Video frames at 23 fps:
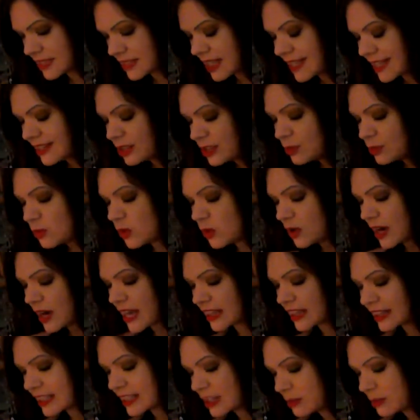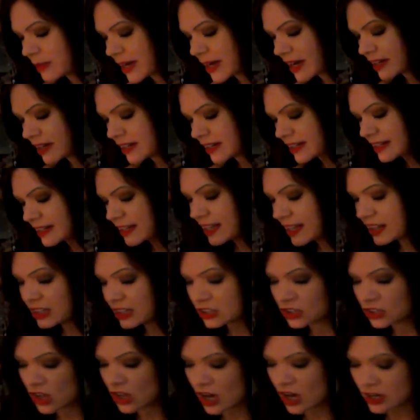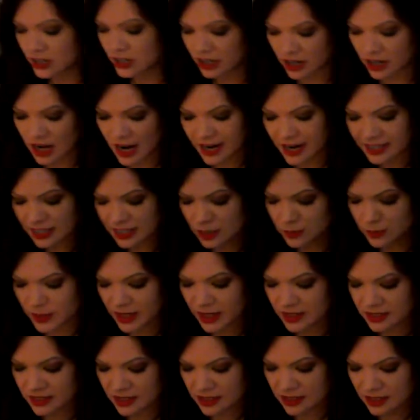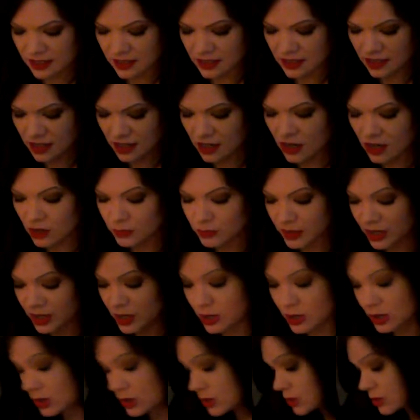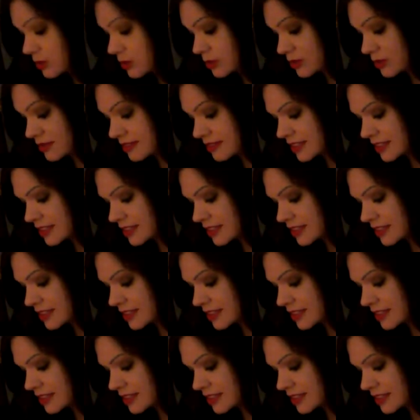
The more I think about it, the longer I spent on my own,